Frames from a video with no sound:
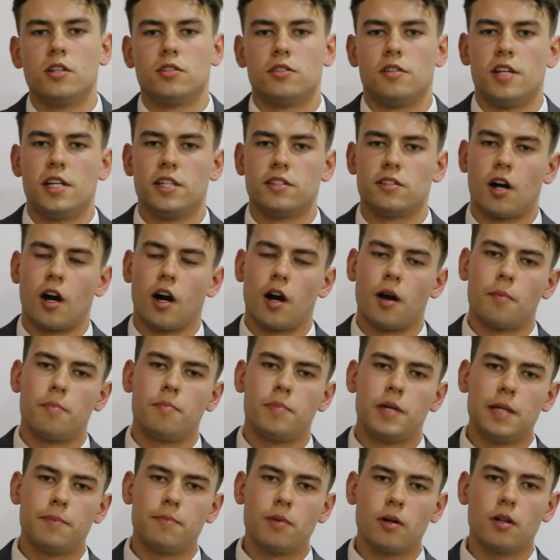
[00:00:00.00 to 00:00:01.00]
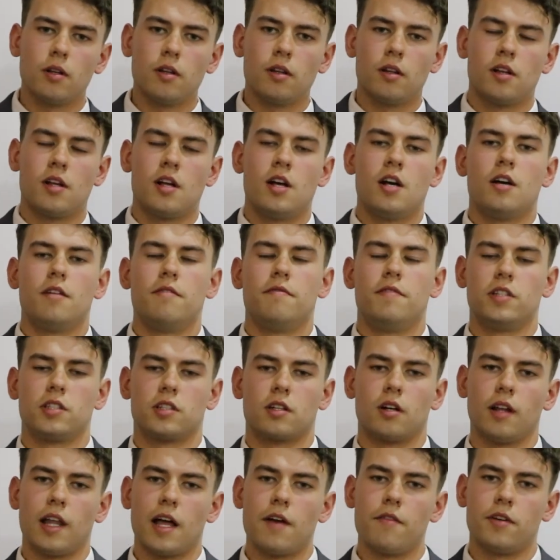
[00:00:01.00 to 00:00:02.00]
So these are people,
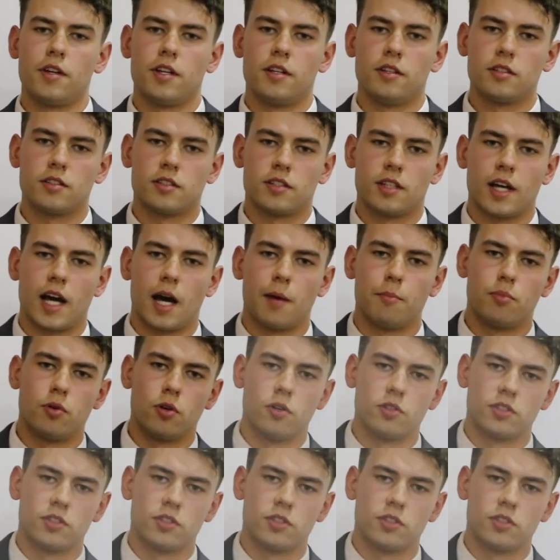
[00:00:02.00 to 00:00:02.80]
physical evidence and